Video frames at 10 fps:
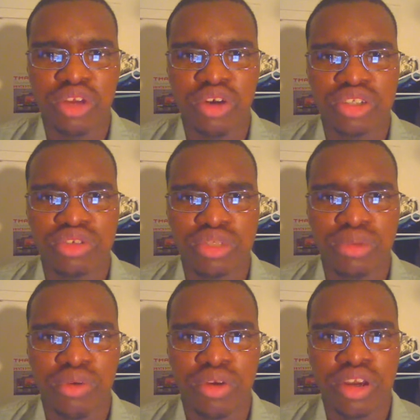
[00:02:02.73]
Gran
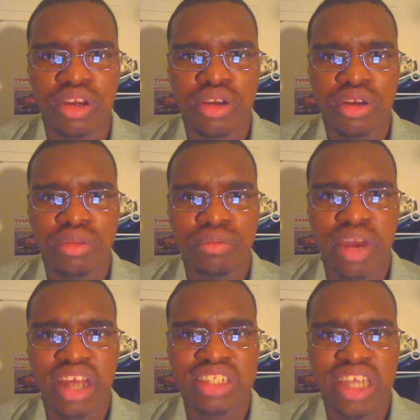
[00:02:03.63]
Turismo,
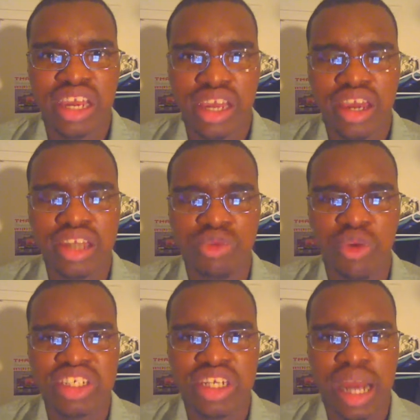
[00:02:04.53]
but I say it's
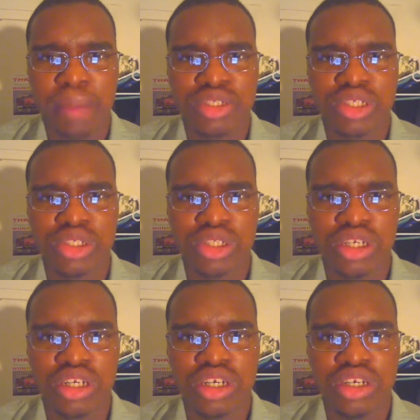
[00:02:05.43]
racing competition.
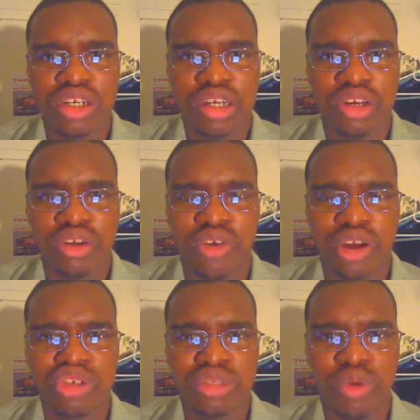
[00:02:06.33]
Gran
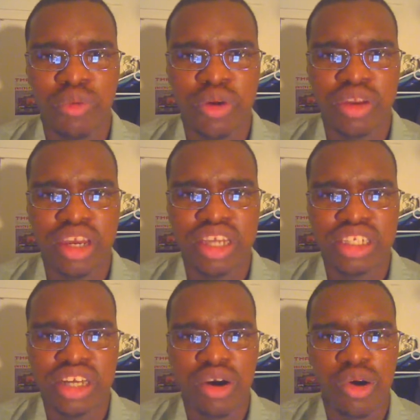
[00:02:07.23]
Turismo needs
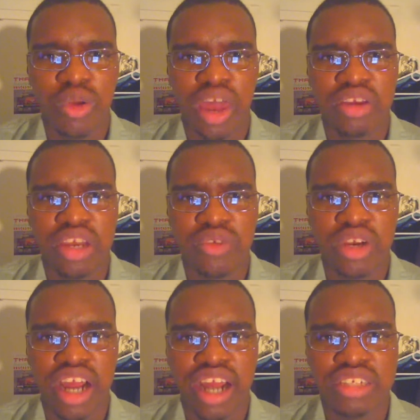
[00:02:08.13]
a whole lot of different
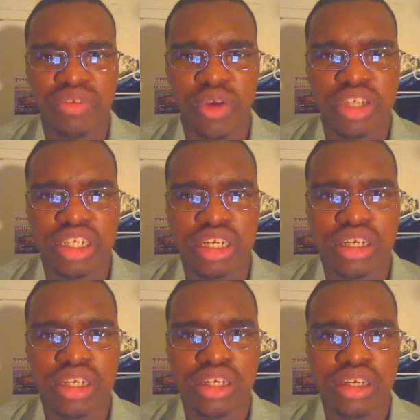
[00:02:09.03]
kinds of racing,
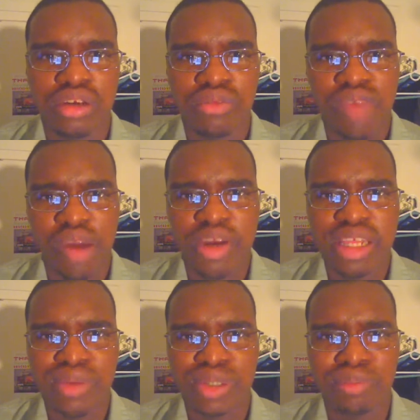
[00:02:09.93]
and one of the
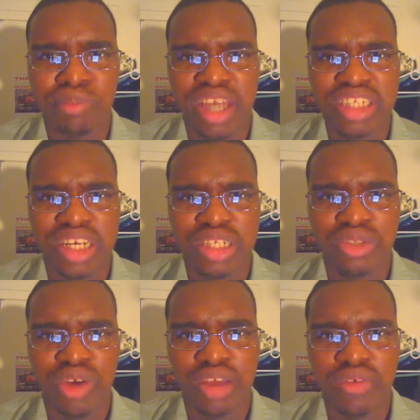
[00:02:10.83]
most basic is
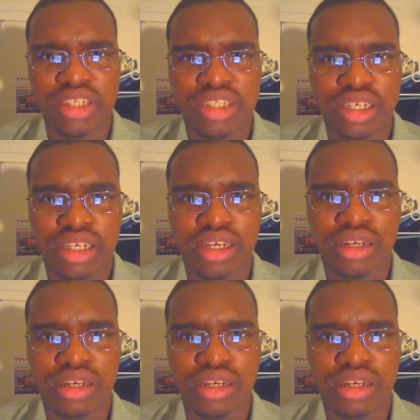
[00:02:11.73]
drag racing.